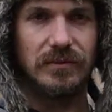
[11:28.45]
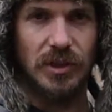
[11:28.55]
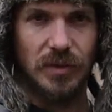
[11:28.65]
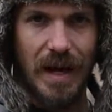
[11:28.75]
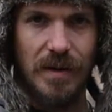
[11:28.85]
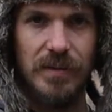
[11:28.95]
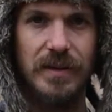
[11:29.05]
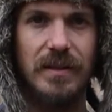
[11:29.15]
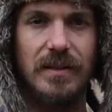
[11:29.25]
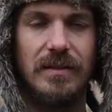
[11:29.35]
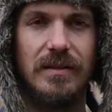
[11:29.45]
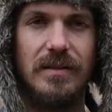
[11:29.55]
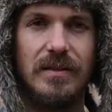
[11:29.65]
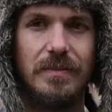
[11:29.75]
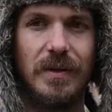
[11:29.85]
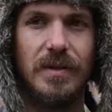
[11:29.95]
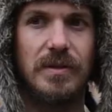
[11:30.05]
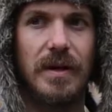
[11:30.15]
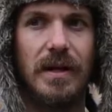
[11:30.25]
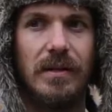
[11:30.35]
grounded
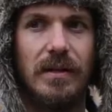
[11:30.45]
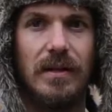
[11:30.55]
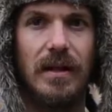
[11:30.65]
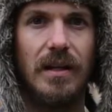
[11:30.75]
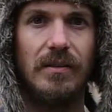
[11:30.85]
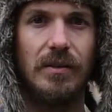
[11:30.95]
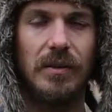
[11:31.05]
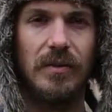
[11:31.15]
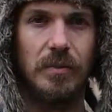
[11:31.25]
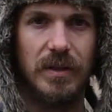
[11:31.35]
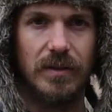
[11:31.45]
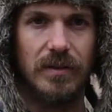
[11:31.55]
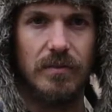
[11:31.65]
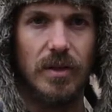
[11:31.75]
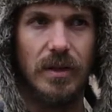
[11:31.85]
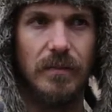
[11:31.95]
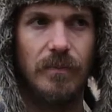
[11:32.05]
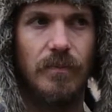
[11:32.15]
spirituality, has always appealed to me.